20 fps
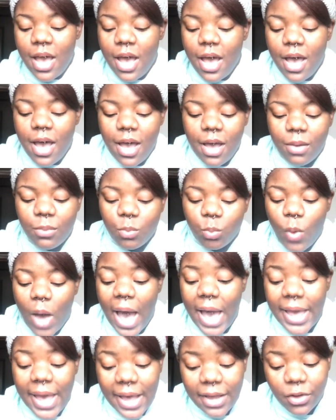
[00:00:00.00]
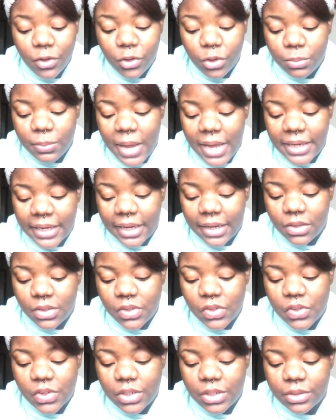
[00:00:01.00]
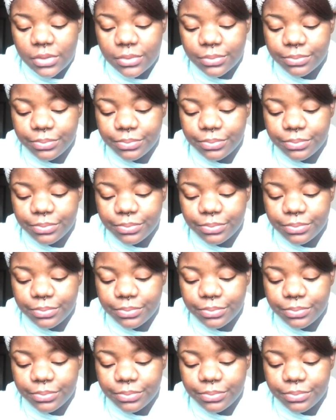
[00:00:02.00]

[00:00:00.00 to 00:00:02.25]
Yeah. Why I grew my nails,